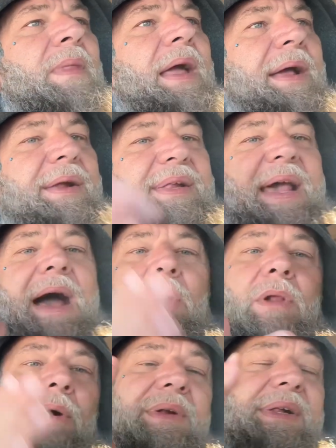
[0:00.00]
And see how
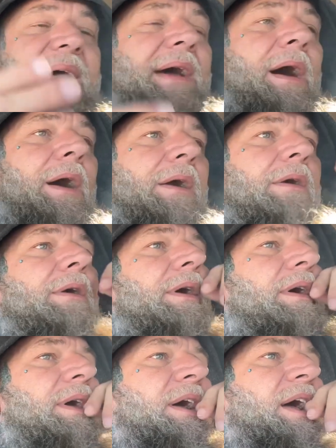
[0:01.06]
close they are.
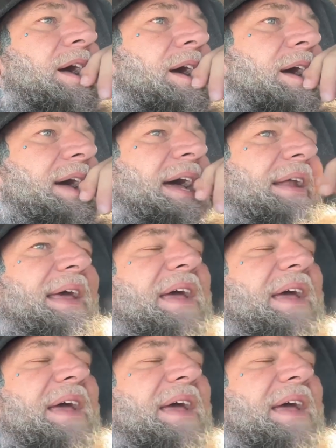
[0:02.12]
And